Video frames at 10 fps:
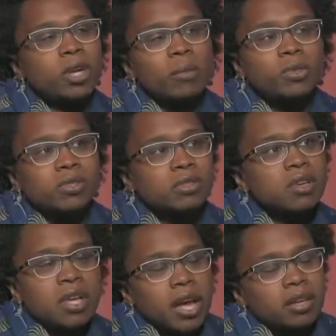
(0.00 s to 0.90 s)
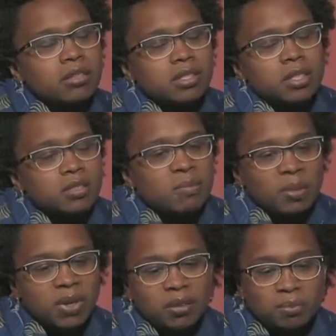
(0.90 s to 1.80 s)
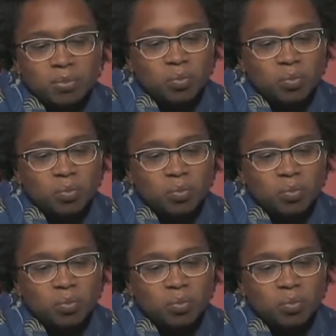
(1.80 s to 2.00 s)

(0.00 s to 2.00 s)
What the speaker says: and almost, I could see us maybe